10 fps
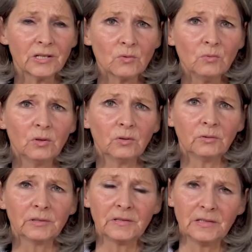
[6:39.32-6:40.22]

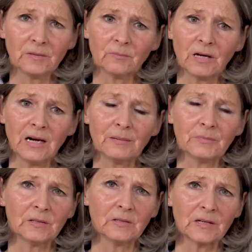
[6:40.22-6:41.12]
Investigations in the
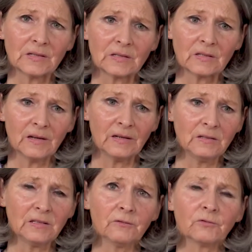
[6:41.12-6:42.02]
context of
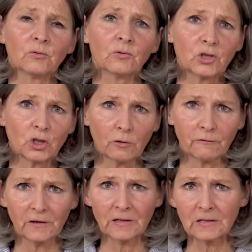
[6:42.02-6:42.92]
detoxification
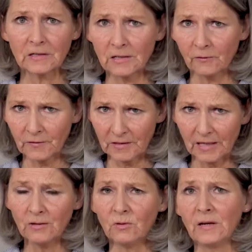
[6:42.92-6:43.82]
metabolism
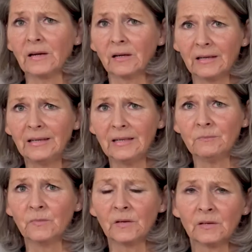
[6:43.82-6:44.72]
at the cellular
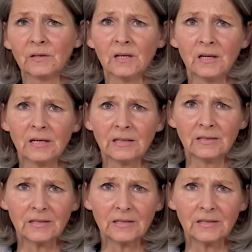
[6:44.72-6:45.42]
level of this cell